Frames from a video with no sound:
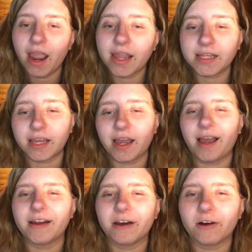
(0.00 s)
And yeah,
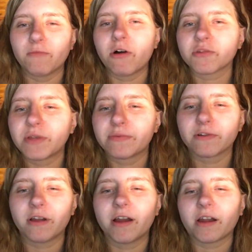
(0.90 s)
I know, most people
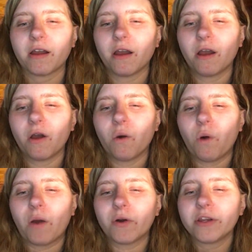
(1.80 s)
are like,
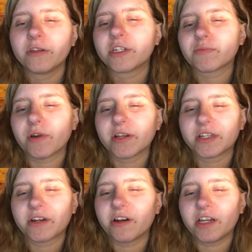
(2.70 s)
why wouldn't you just bring
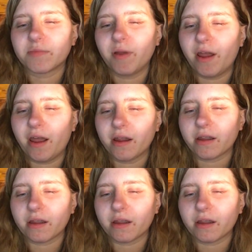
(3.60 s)
Sirius back?